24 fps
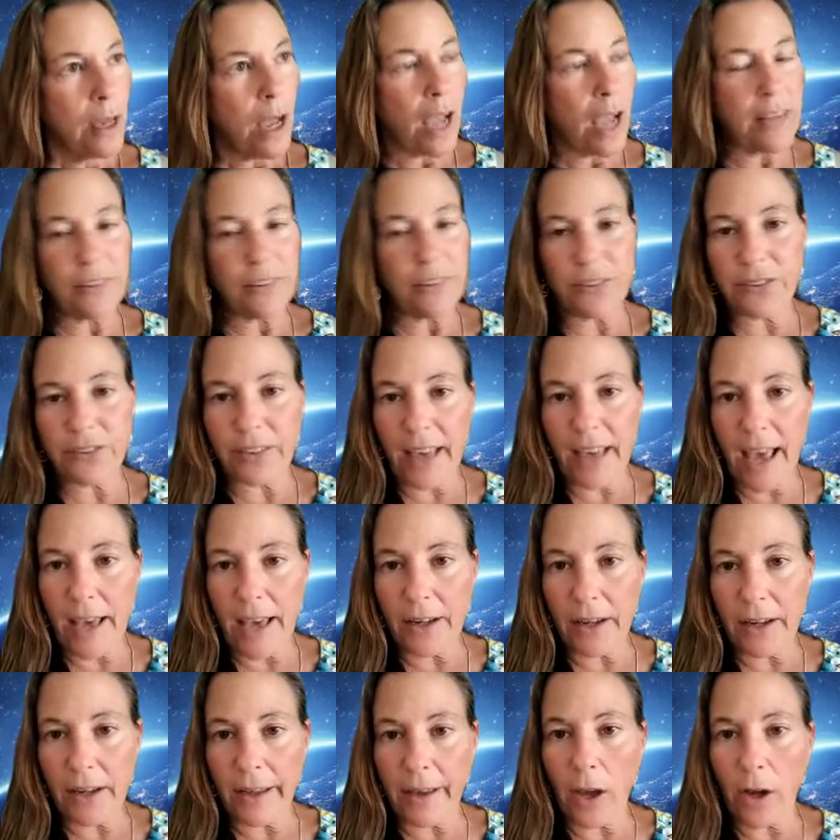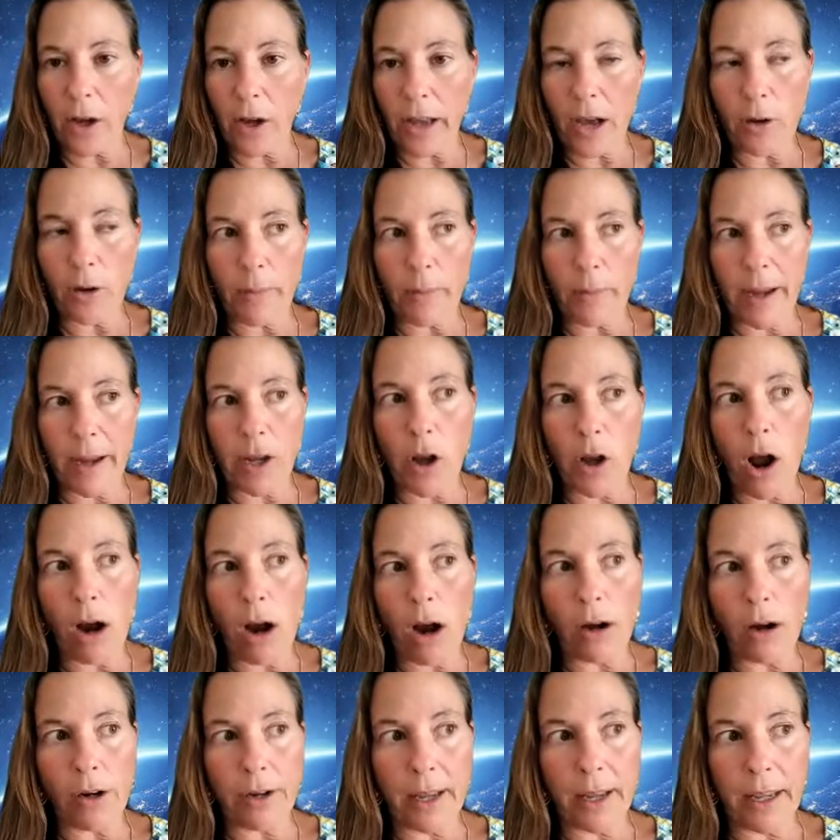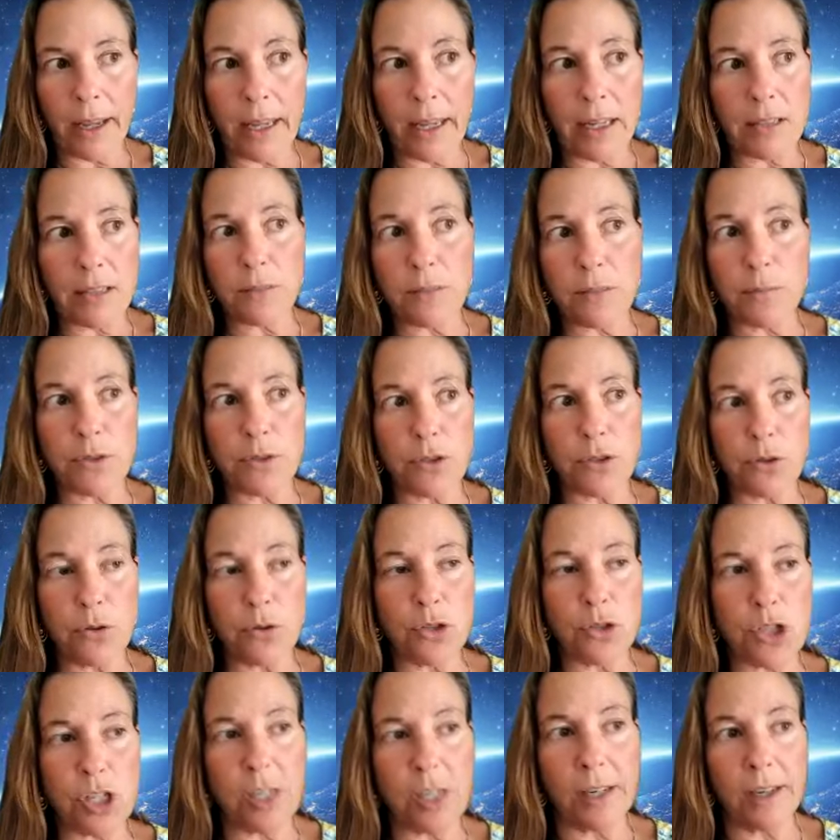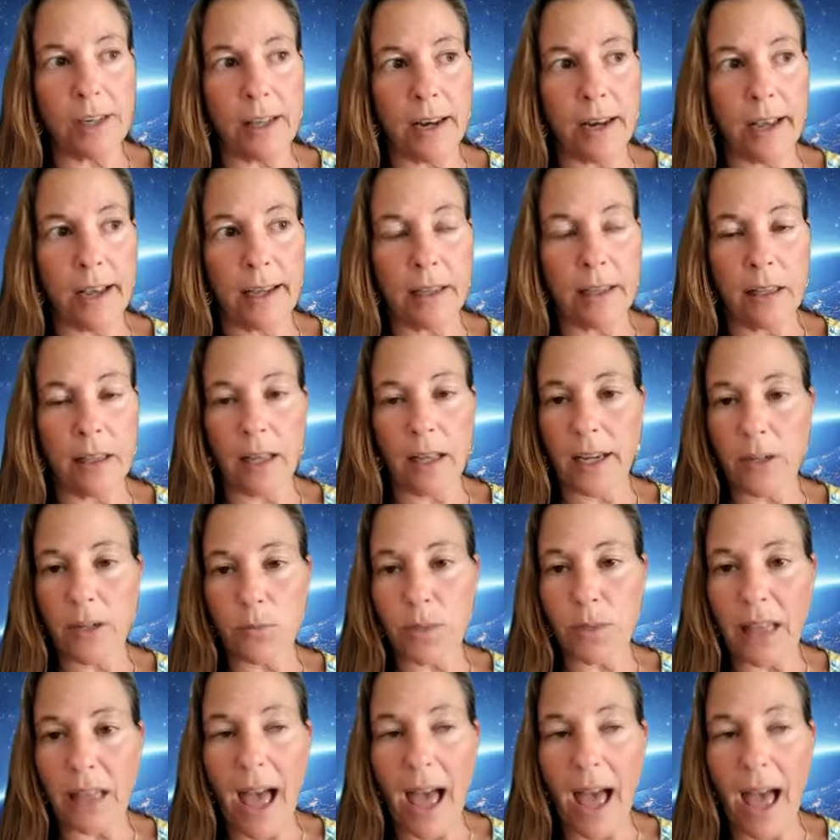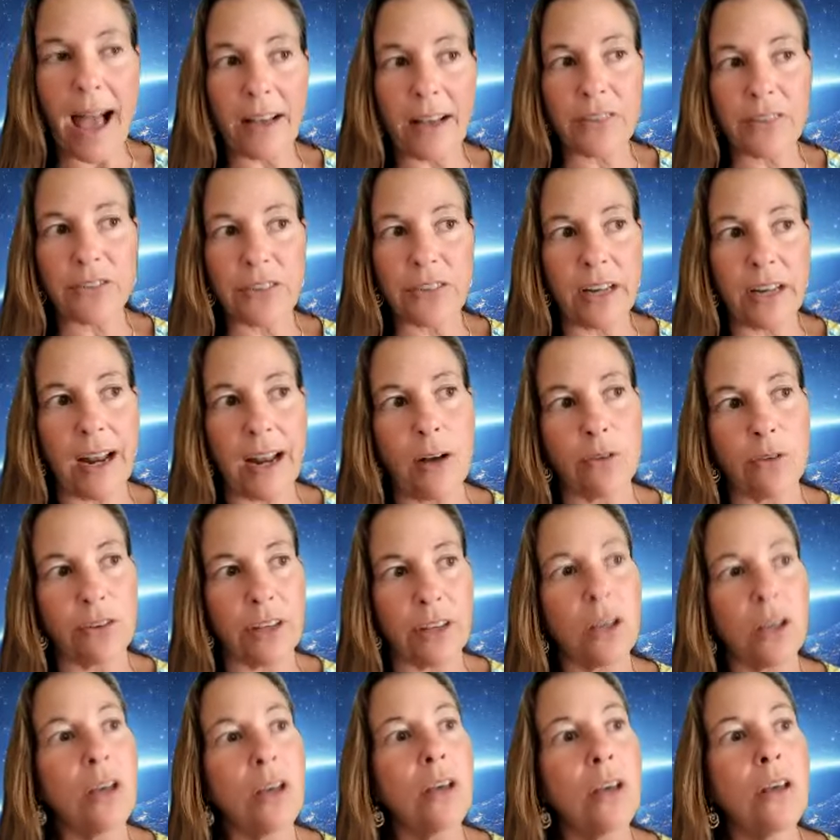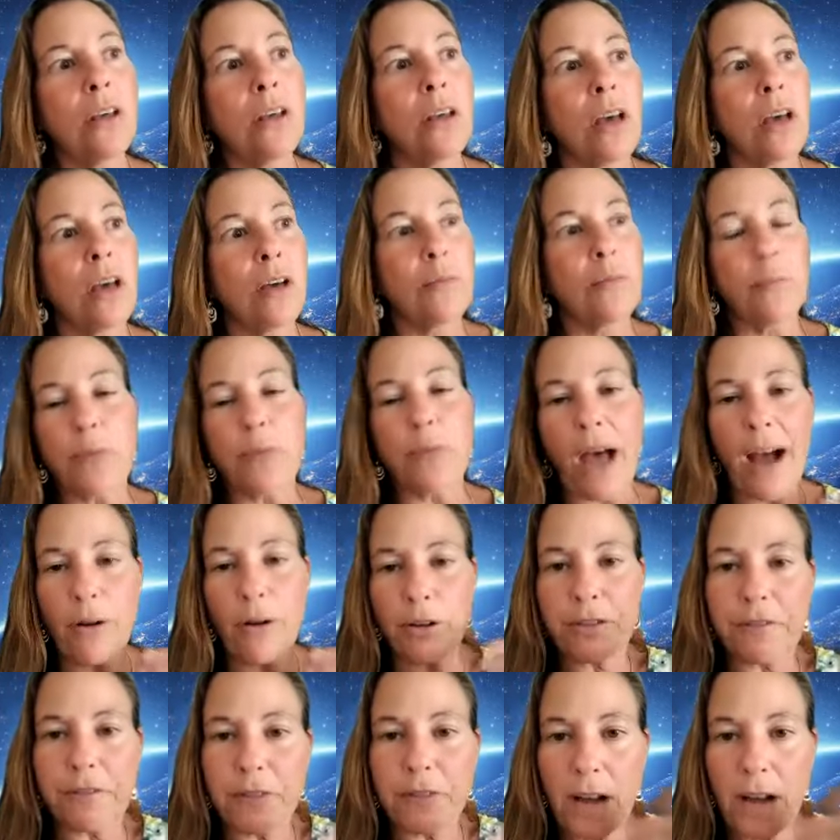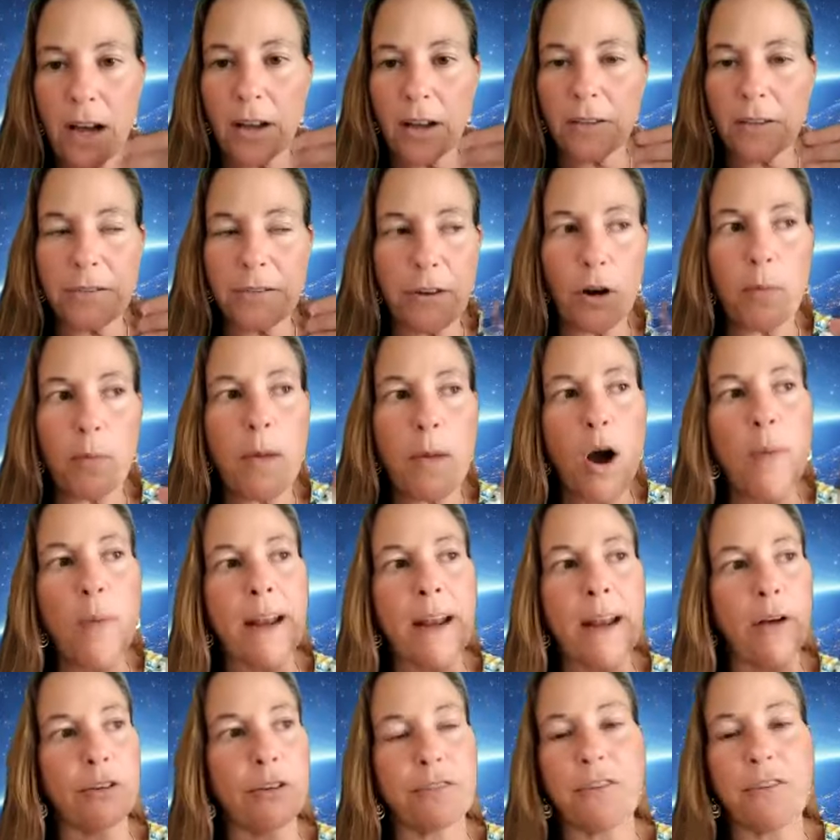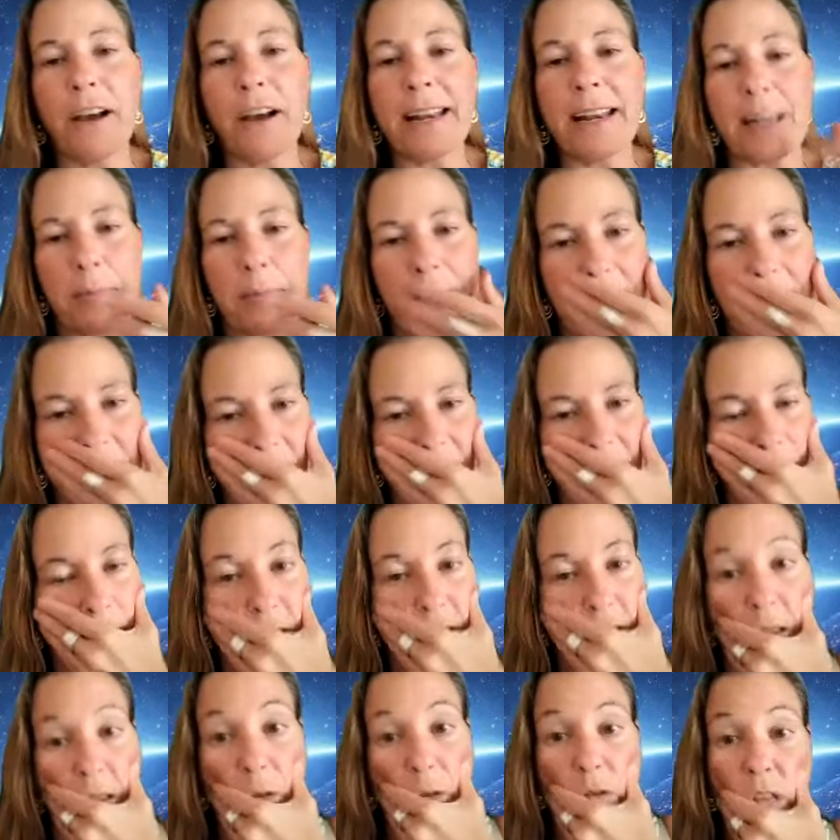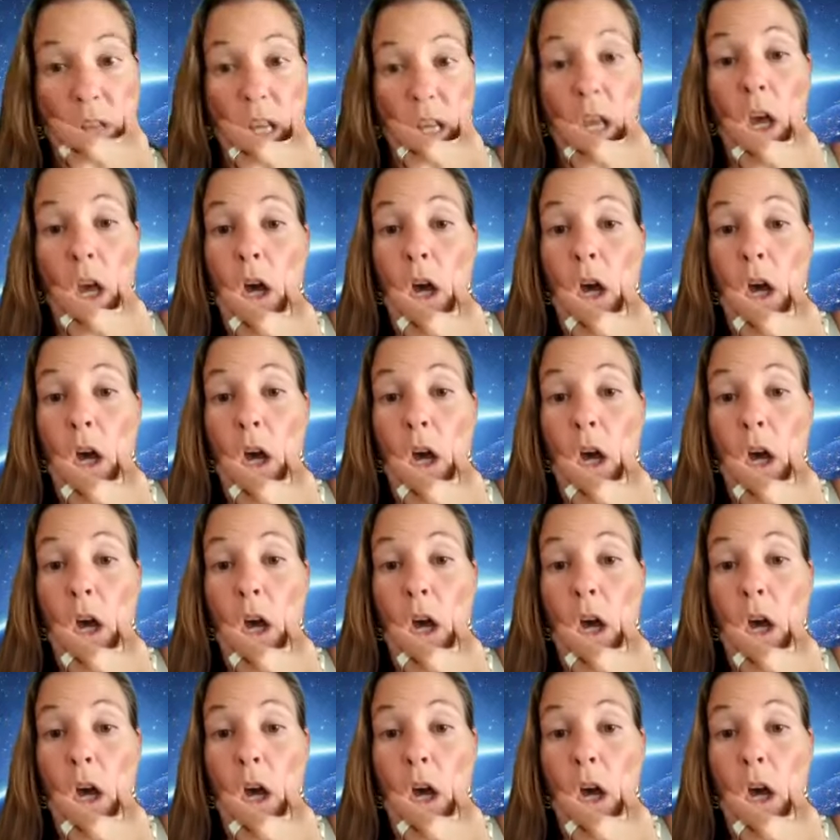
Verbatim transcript: I sat and I hung out in my car and I ate some sushi and I I relaxed and I was like, I was uh, for a moment I was fighting myself because I was like,